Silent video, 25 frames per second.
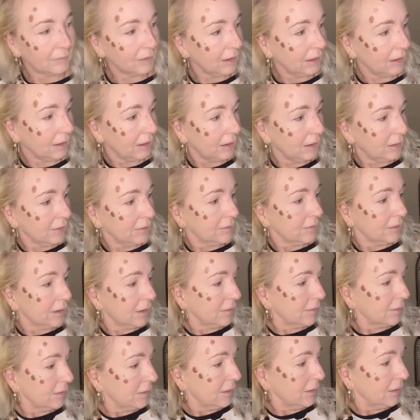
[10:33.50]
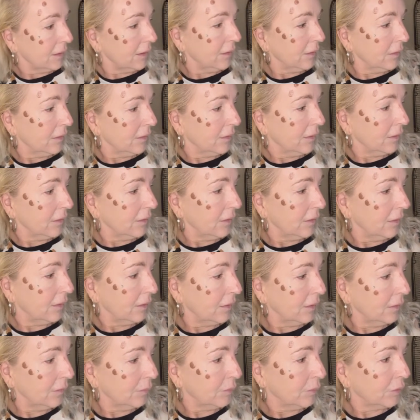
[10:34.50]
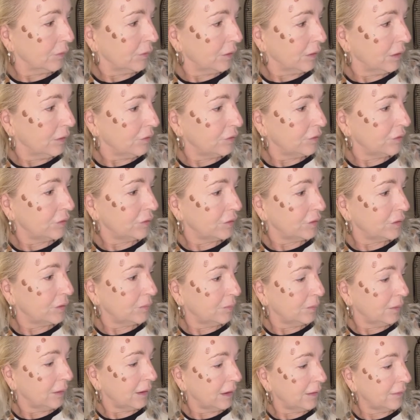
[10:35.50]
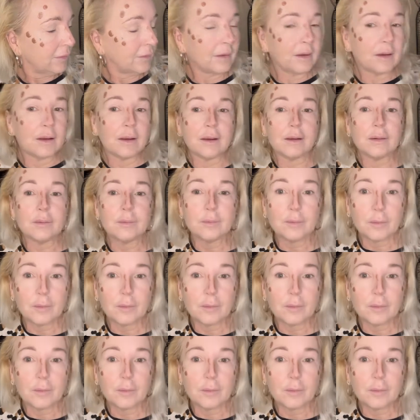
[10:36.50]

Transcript: And just a little brush just to blend that.